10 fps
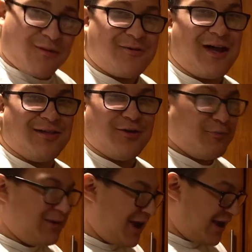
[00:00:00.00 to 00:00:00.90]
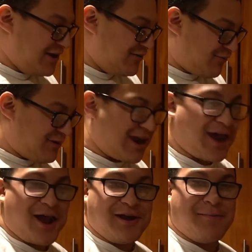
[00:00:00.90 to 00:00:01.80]
Got a little bit of that heat from that
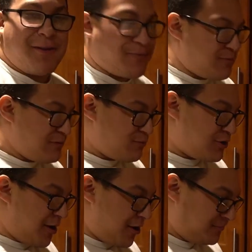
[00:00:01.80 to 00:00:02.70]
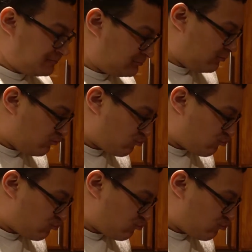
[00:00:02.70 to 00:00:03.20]
cayenne pepper we put on.